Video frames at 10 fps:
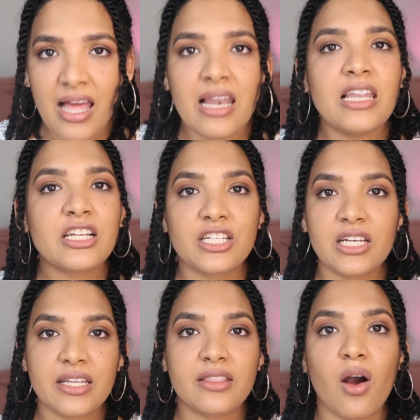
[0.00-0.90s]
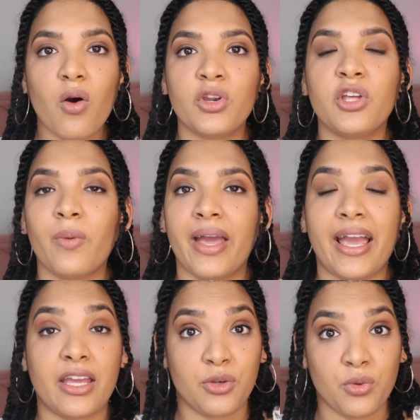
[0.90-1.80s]
Literally, the only way I
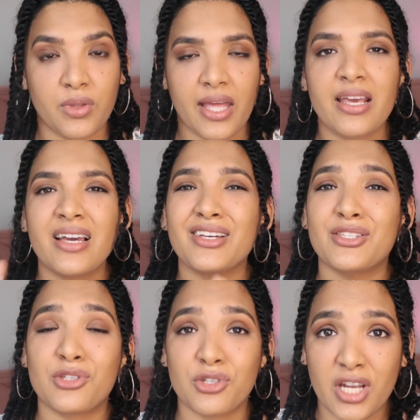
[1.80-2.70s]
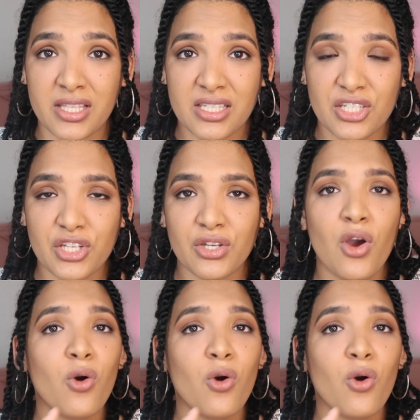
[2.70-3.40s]
can do that is to transition